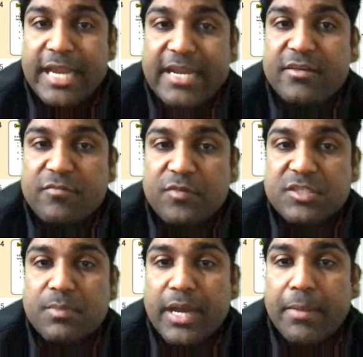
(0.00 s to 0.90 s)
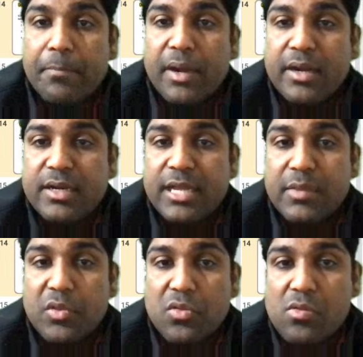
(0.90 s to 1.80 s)
influenced by marketing
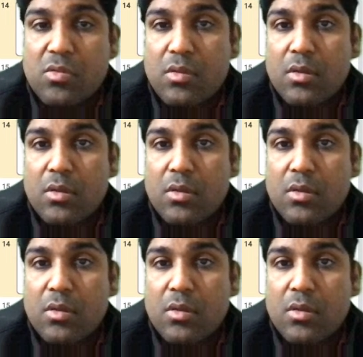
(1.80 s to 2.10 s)
images.